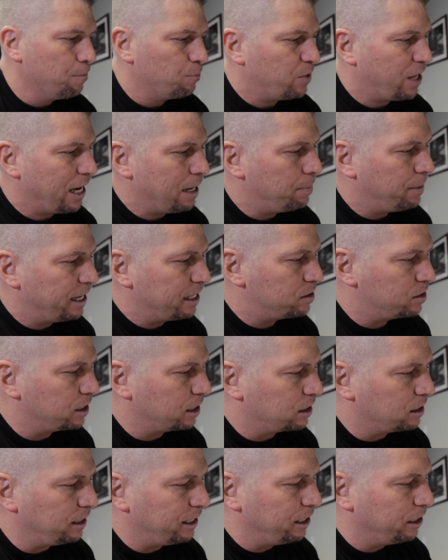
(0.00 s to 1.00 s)
they
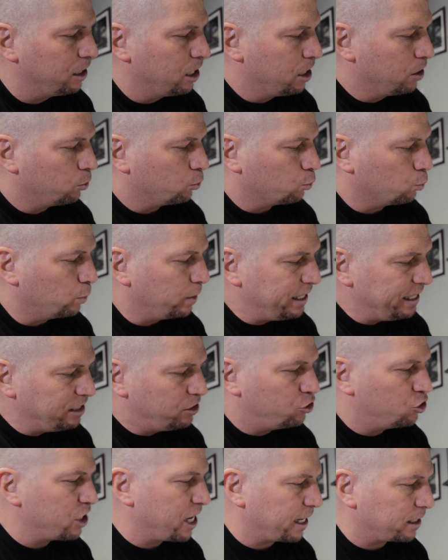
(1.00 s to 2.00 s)
basically
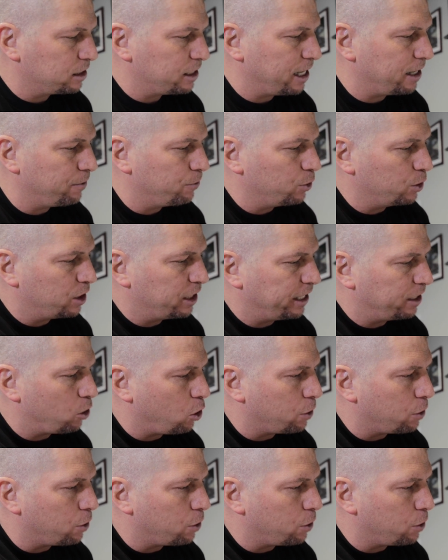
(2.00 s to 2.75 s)
rechecked everything